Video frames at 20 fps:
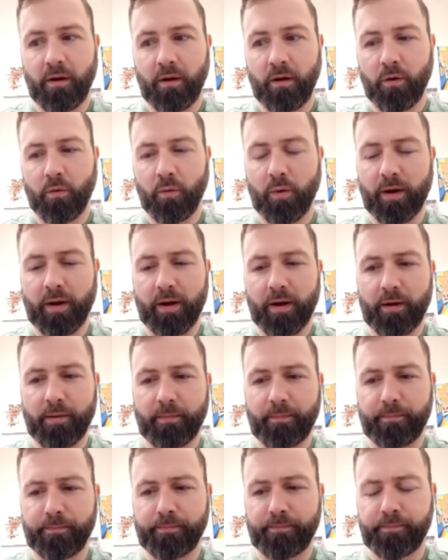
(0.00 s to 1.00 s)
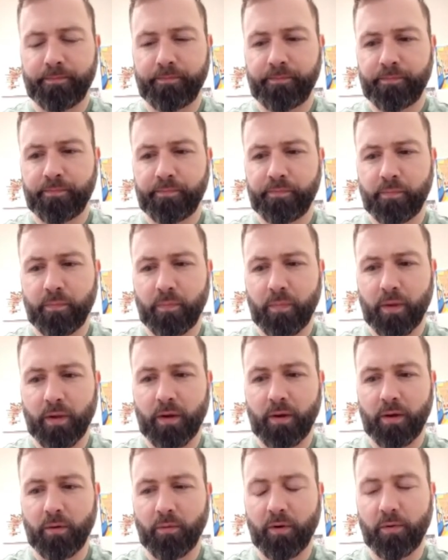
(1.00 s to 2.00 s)
What um
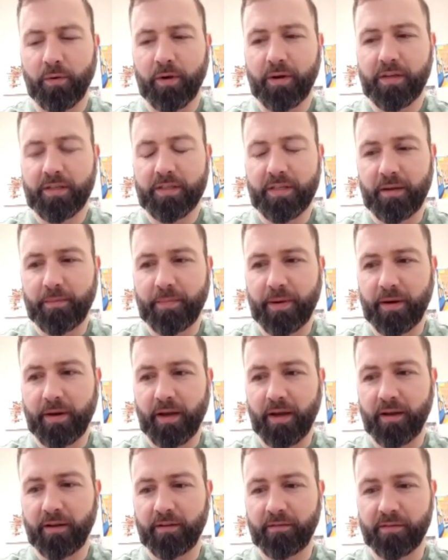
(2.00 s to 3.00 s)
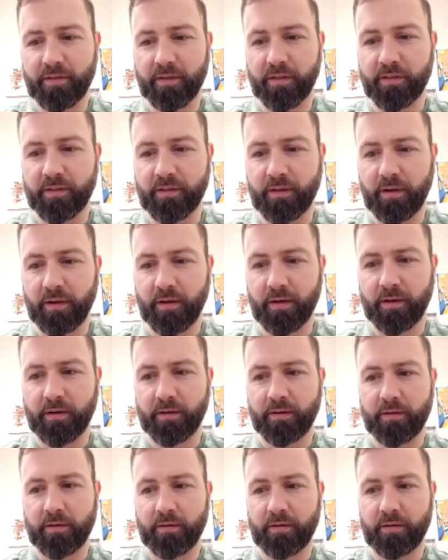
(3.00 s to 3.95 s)
uh, what I wanted to say about knives is uh,